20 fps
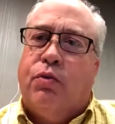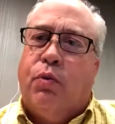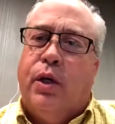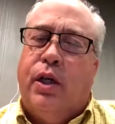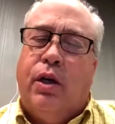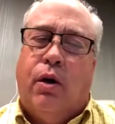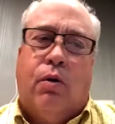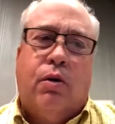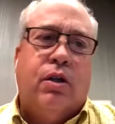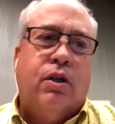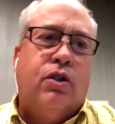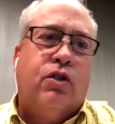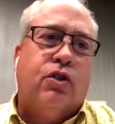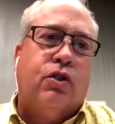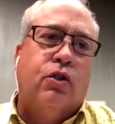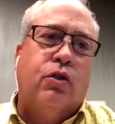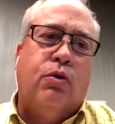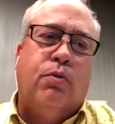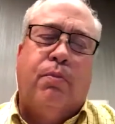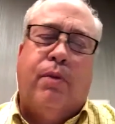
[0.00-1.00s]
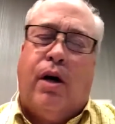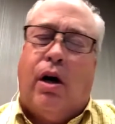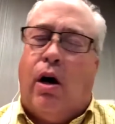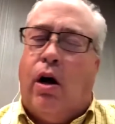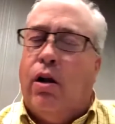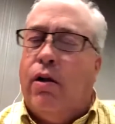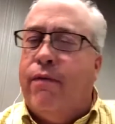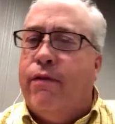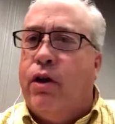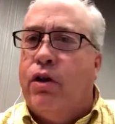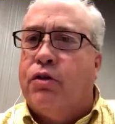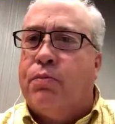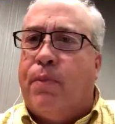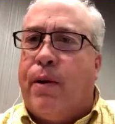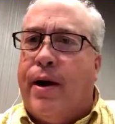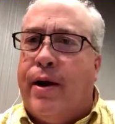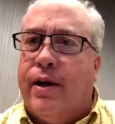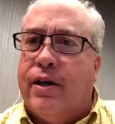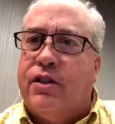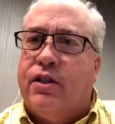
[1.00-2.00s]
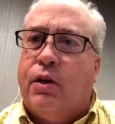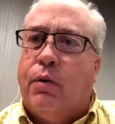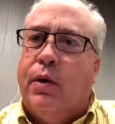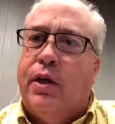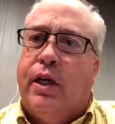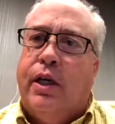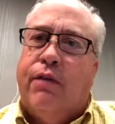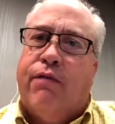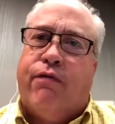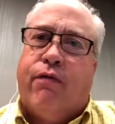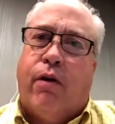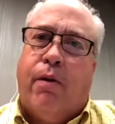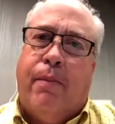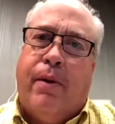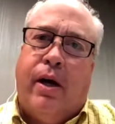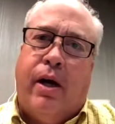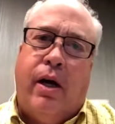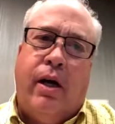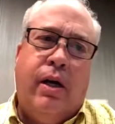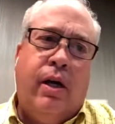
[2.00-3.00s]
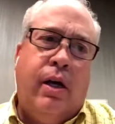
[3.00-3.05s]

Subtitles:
We don't consume all of those products that we get from a